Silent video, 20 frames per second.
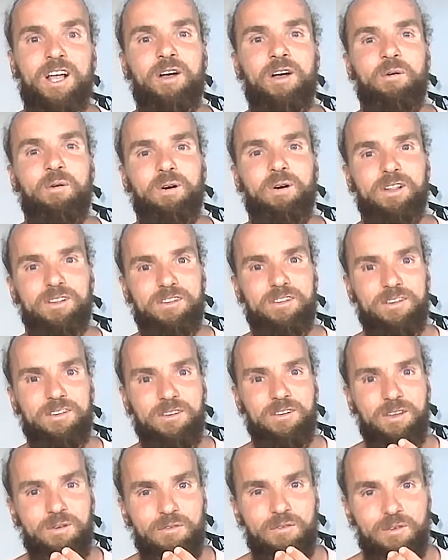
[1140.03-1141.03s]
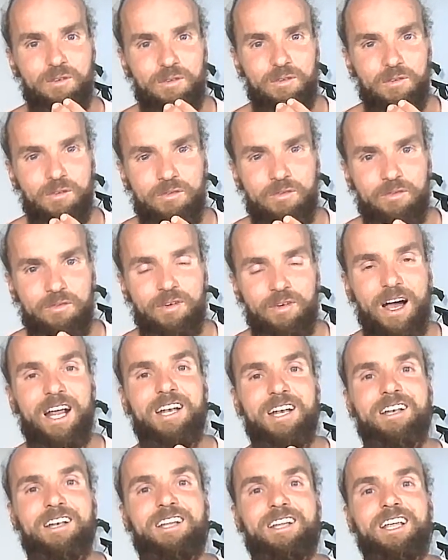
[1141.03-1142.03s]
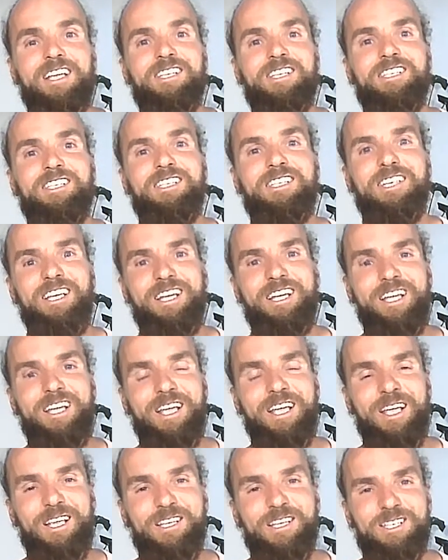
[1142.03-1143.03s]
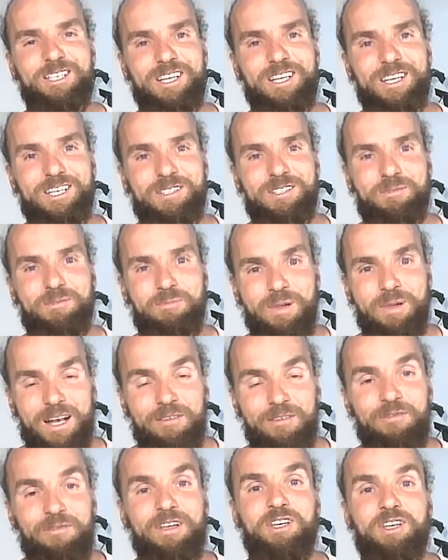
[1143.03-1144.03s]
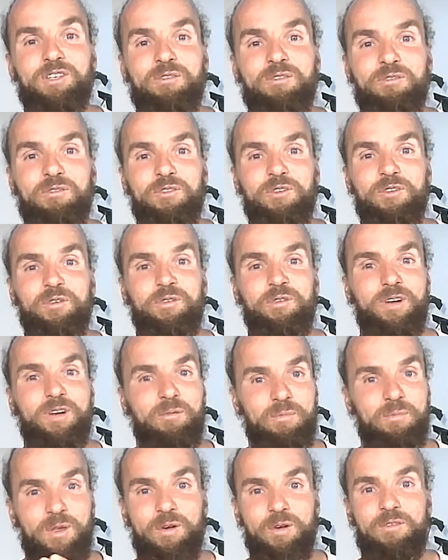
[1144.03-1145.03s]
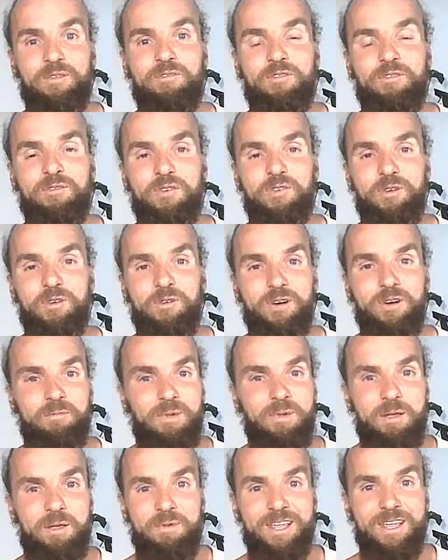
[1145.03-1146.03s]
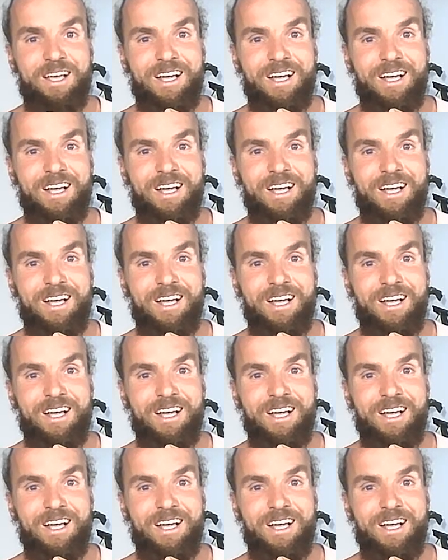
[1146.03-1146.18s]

what you find is beneficial for you and beautiful for you. And maybe